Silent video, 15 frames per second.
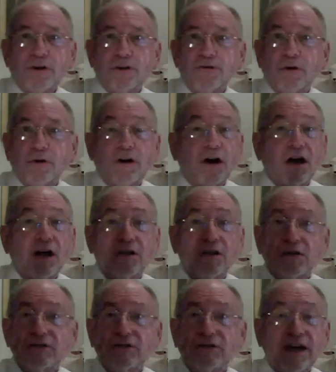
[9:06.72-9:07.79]
control and all
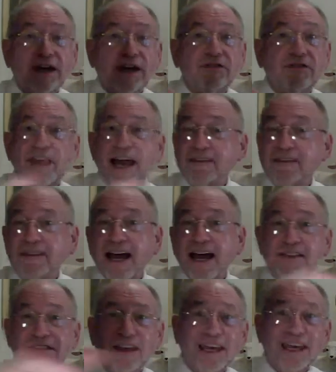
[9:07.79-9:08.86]
those things. That's
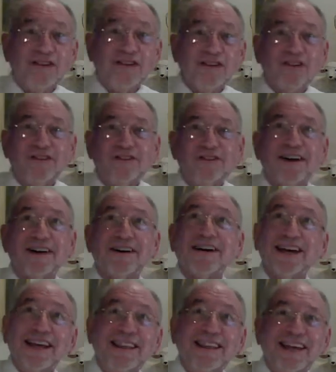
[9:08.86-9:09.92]
not the issues here.
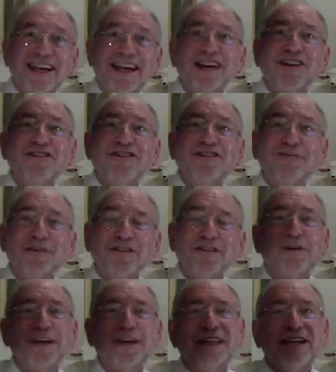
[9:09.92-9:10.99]
The issue is
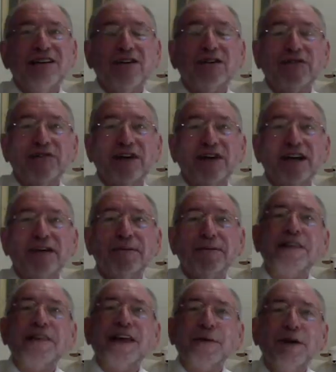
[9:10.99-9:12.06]
religious freedom,
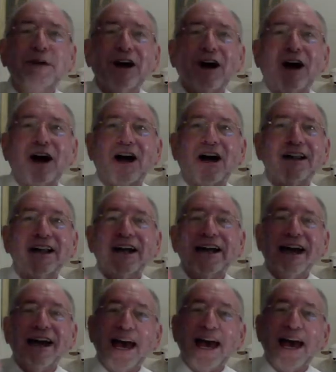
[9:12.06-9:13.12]
that we all,
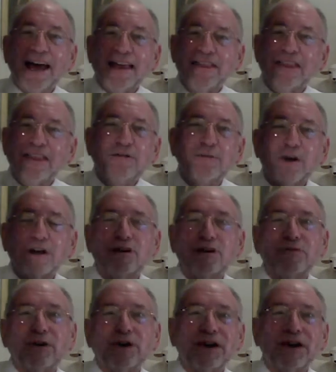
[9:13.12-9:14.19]
this
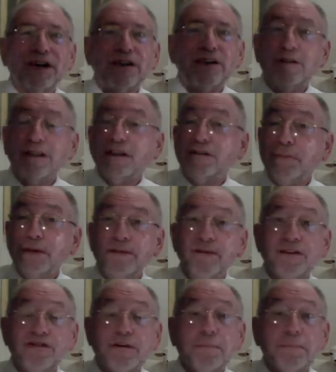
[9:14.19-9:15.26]
wonderful country that's been
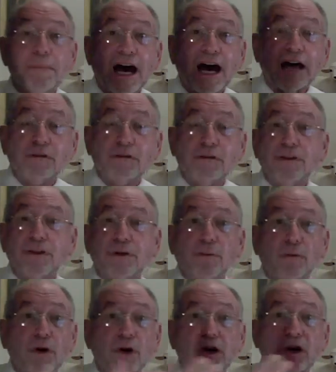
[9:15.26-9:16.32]
such a model for the
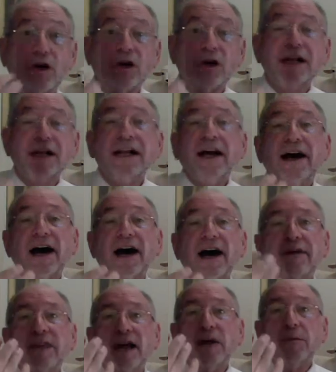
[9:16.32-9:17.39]
world,
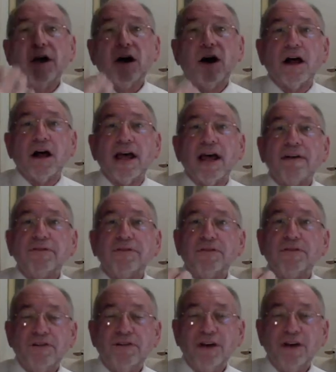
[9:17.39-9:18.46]
that we all have the
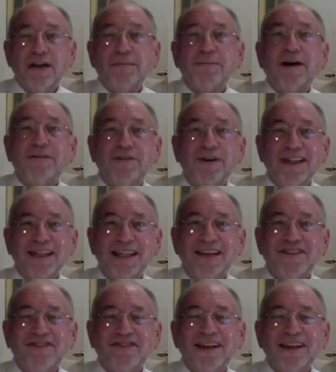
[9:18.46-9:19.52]
freedom of
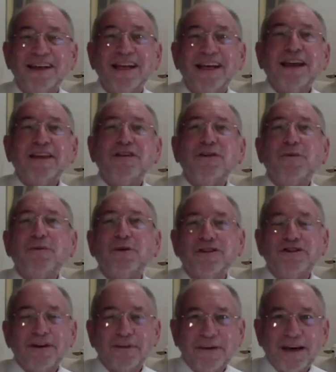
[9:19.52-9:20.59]
religion to
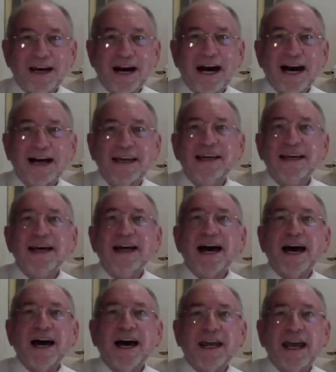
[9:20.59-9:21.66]
worship God
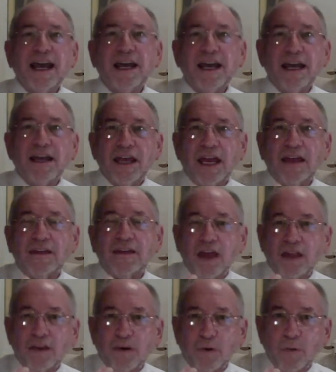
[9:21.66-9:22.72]

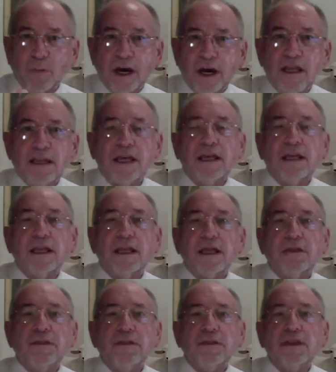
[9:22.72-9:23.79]
in the way that
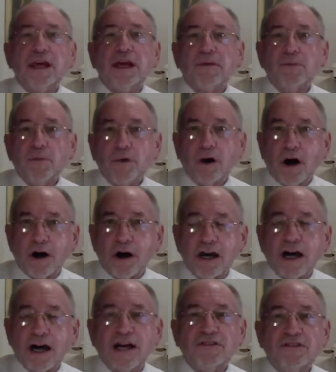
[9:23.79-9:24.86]
our
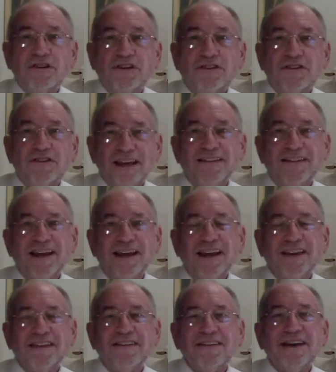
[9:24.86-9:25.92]
conscience dictates.